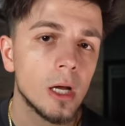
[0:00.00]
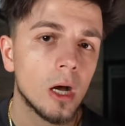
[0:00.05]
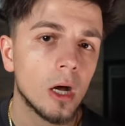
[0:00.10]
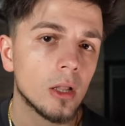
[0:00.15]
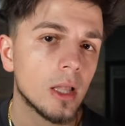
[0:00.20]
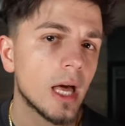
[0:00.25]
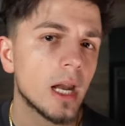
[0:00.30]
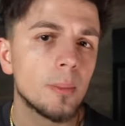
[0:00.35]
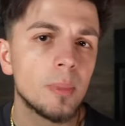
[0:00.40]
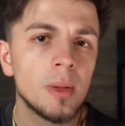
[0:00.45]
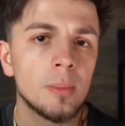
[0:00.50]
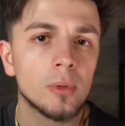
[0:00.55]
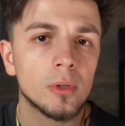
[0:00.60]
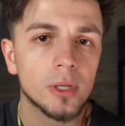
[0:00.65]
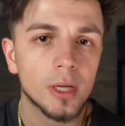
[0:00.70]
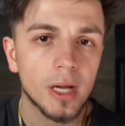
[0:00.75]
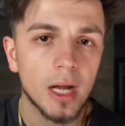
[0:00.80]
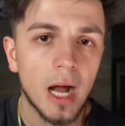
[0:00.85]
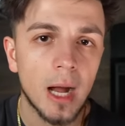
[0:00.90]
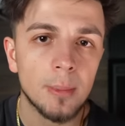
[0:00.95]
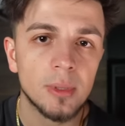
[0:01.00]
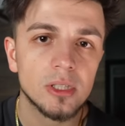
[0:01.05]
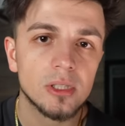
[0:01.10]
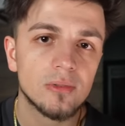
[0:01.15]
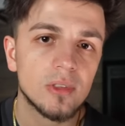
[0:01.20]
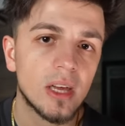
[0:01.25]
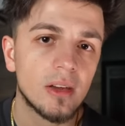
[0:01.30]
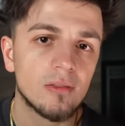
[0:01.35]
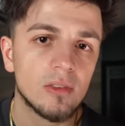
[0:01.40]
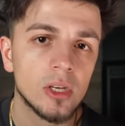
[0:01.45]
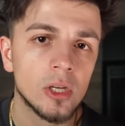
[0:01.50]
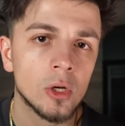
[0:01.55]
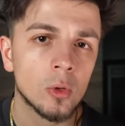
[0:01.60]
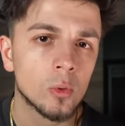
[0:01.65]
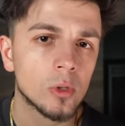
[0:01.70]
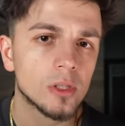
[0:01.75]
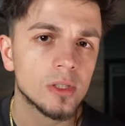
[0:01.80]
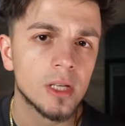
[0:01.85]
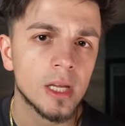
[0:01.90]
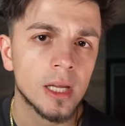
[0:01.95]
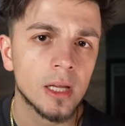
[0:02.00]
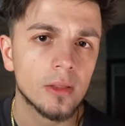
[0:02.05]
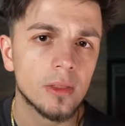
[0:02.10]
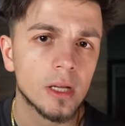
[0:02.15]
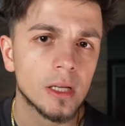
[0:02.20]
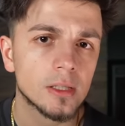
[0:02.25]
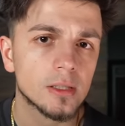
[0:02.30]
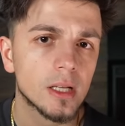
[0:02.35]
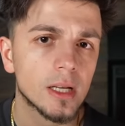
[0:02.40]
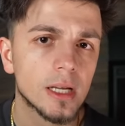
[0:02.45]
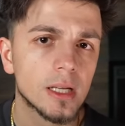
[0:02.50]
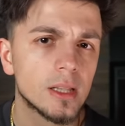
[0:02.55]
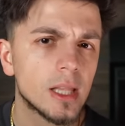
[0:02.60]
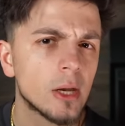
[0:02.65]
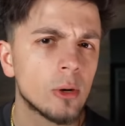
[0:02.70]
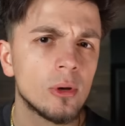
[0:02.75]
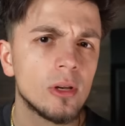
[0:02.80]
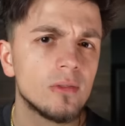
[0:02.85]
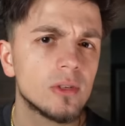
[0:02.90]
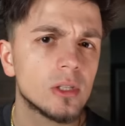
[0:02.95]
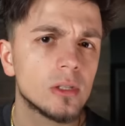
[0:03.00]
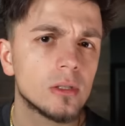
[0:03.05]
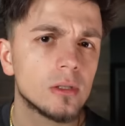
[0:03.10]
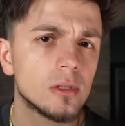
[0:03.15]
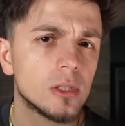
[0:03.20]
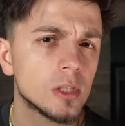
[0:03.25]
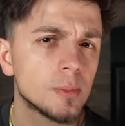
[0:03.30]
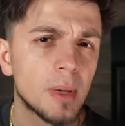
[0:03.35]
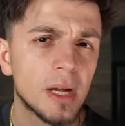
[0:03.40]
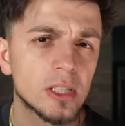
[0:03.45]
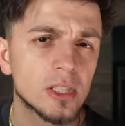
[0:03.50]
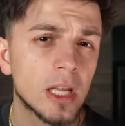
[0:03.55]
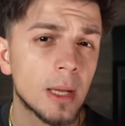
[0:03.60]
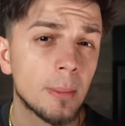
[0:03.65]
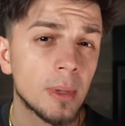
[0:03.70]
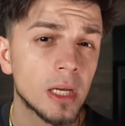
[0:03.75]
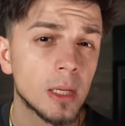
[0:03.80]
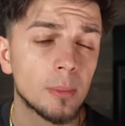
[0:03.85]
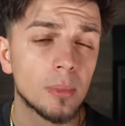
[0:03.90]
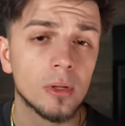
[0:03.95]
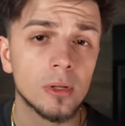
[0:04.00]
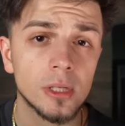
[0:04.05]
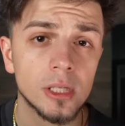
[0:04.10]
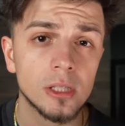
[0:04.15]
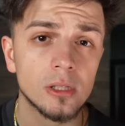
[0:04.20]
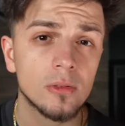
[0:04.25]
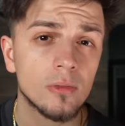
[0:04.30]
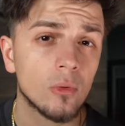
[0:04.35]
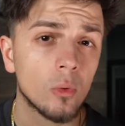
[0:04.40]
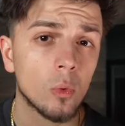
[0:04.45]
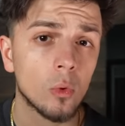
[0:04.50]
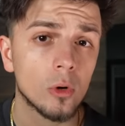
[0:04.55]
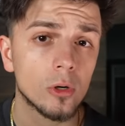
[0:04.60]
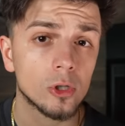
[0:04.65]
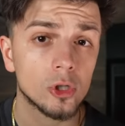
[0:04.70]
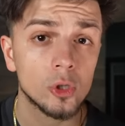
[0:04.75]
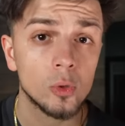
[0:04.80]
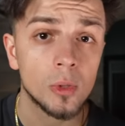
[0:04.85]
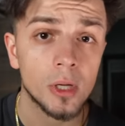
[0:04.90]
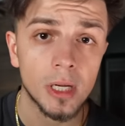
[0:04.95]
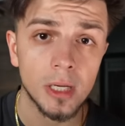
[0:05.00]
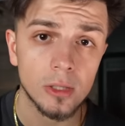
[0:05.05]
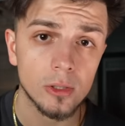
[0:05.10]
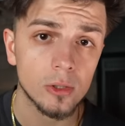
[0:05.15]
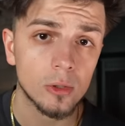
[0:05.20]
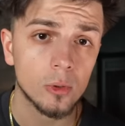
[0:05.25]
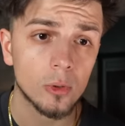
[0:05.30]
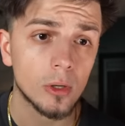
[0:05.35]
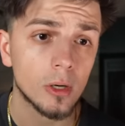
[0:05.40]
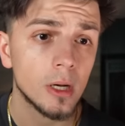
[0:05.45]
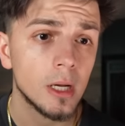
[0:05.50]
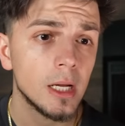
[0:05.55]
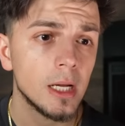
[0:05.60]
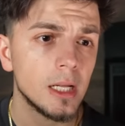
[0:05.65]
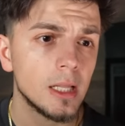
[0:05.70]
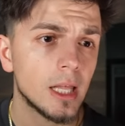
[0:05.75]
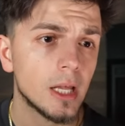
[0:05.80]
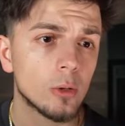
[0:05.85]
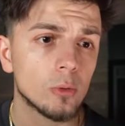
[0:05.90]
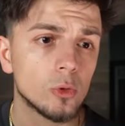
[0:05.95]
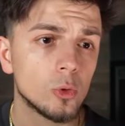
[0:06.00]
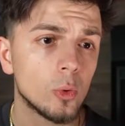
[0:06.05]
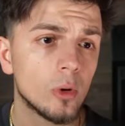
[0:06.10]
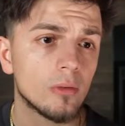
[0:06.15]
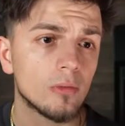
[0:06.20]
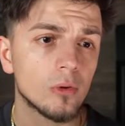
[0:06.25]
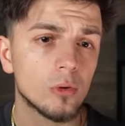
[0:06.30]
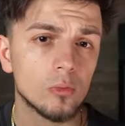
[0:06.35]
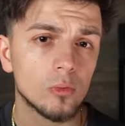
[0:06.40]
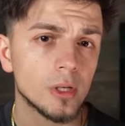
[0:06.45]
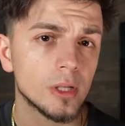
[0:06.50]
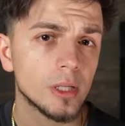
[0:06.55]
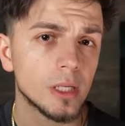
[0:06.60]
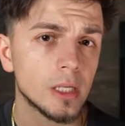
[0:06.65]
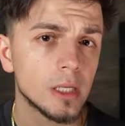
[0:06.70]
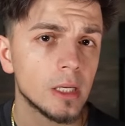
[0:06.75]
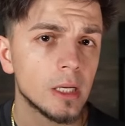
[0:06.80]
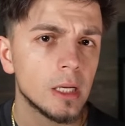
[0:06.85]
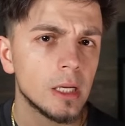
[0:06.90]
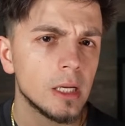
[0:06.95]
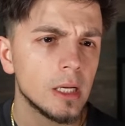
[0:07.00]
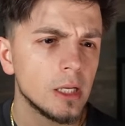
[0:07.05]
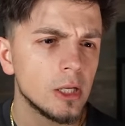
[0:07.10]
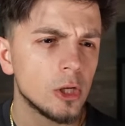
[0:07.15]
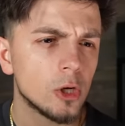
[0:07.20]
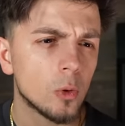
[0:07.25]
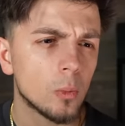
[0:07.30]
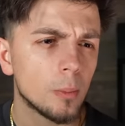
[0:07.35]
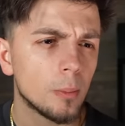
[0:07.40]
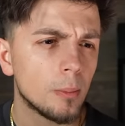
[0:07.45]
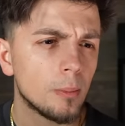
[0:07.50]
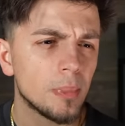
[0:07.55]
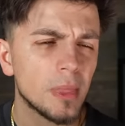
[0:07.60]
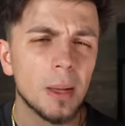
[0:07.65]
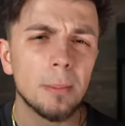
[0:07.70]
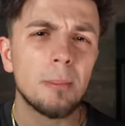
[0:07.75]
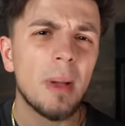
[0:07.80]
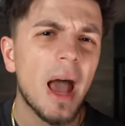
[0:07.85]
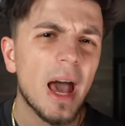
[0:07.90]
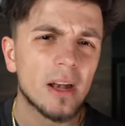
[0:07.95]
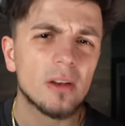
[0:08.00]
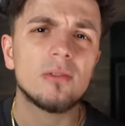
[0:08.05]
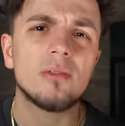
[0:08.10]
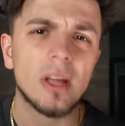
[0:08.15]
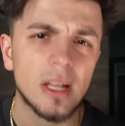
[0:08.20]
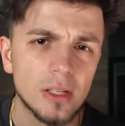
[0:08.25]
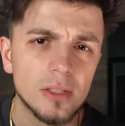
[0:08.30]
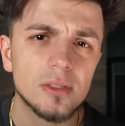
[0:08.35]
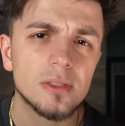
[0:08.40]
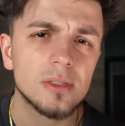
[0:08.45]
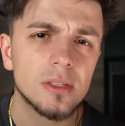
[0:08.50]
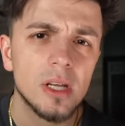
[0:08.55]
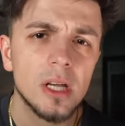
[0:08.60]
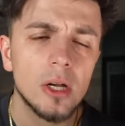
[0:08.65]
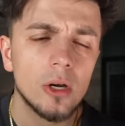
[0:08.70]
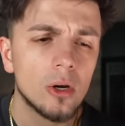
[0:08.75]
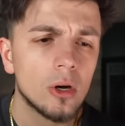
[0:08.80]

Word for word: A lot of people in the comments of that video were saying things like they don't even dispatch that many police for shootings, or they don't do it for really, you know, bad events.